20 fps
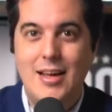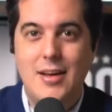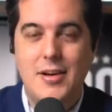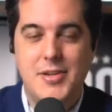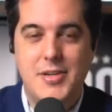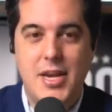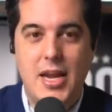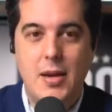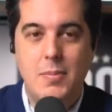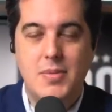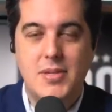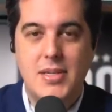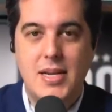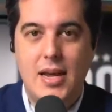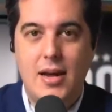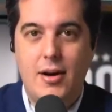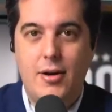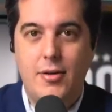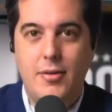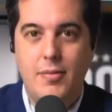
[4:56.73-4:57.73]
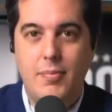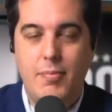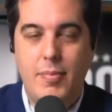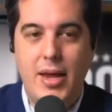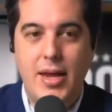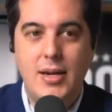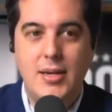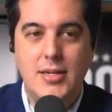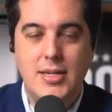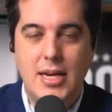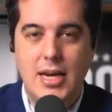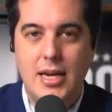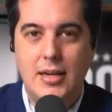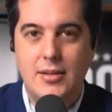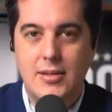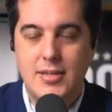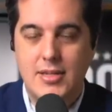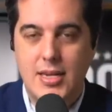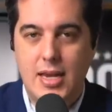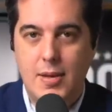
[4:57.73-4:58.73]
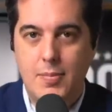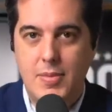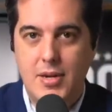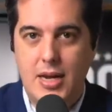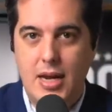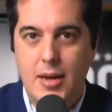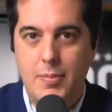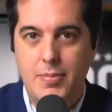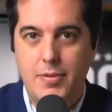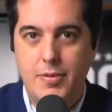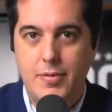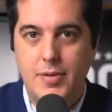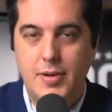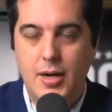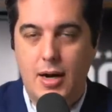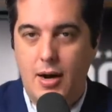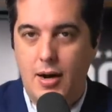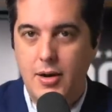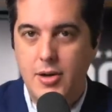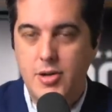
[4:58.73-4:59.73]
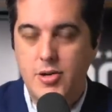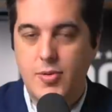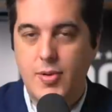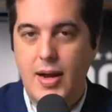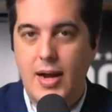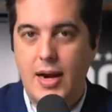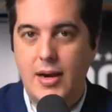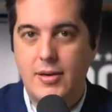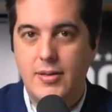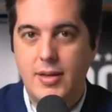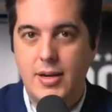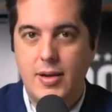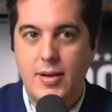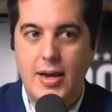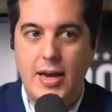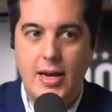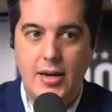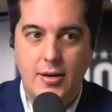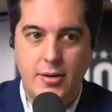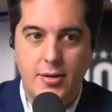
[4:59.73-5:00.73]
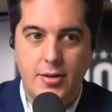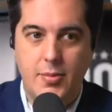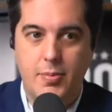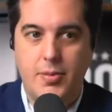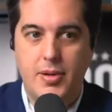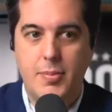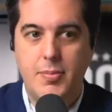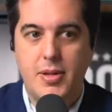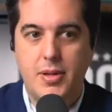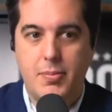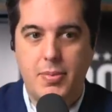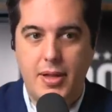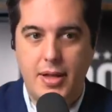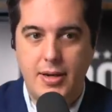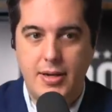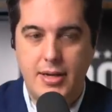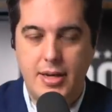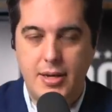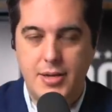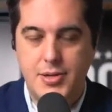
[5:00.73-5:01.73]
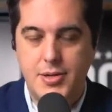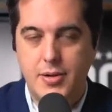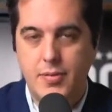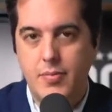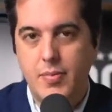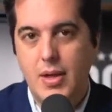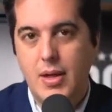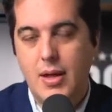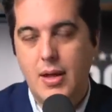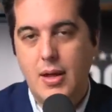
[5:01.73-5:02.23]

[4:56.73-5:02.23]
Jamestown maintained the same type of contract that he had under the Plymouth Plantation,